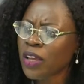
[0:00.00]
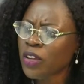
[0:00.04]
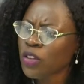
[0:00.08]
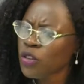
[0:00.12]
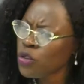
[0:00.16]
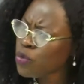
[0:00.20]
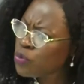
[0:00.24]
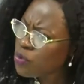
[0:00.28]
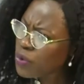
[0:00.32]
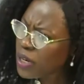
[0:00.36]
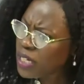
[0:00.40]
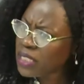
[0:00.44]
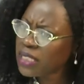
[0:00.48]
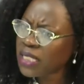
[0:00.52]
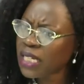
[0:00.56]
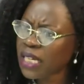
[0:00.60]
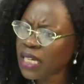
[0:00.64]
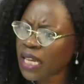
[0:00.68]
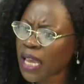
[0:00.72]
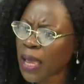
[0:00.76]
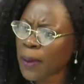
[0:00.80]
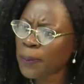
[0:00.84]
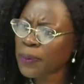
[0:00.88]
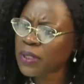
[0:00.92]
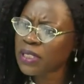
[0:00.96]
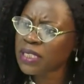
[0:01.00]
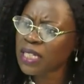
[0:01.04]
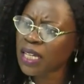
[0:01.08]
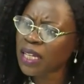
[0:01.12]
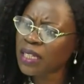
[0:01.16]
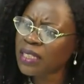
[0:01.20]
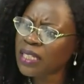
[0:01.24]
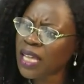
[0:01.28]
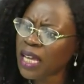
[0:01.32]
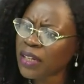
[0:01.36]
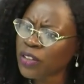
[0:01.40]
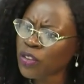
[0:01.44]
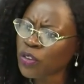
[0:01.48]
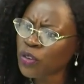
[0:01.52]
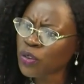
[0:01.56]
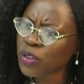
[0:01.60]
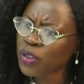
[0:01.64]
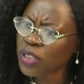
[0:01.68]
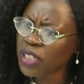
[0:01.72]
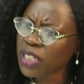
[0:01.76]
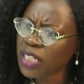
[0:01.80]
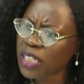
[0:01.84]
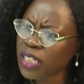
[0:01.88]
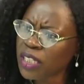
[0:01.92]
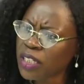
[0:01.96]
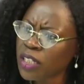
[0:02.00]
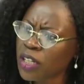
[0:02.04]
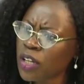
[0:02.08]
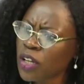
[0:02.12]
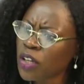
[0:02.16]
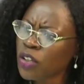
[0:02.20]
you raise the capital that you need,